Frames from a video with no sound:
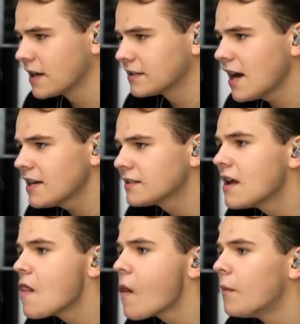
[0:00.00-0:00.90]
nice, nice,
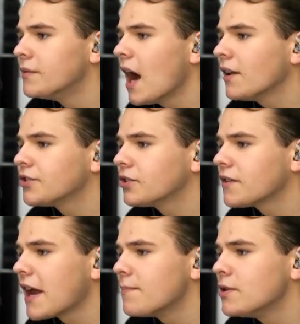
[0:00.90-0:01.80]
nice. Now let's
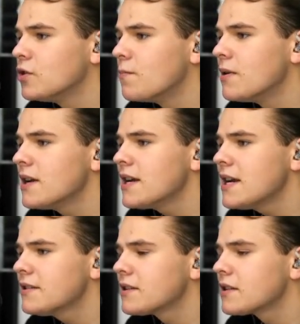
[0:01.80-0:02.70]
turn on the APU
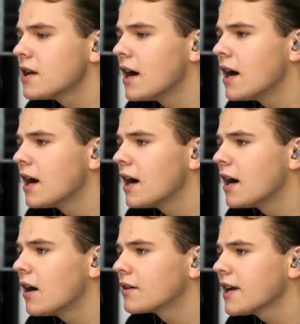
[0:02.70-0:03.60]
bleeds.
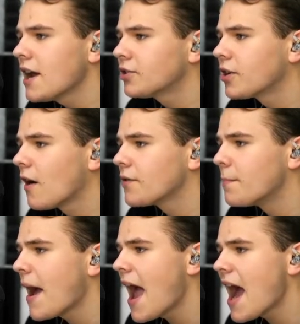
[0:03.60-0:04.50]
Okay, turn off
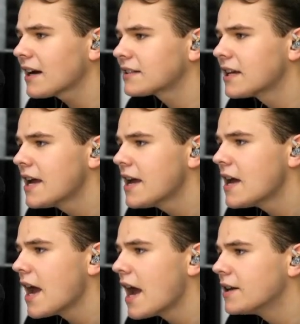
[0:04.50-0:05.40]
the packs.
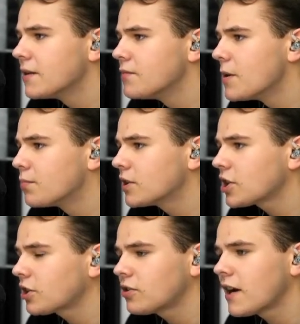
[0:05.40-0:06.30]
And the
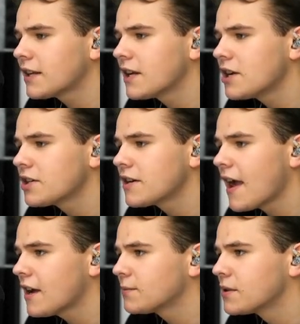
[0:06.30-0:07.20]
pressurization
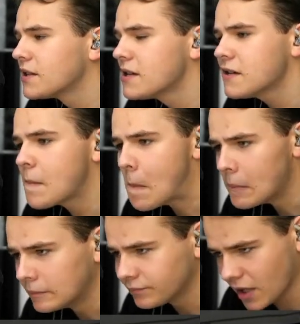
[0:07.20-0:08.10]
has been here.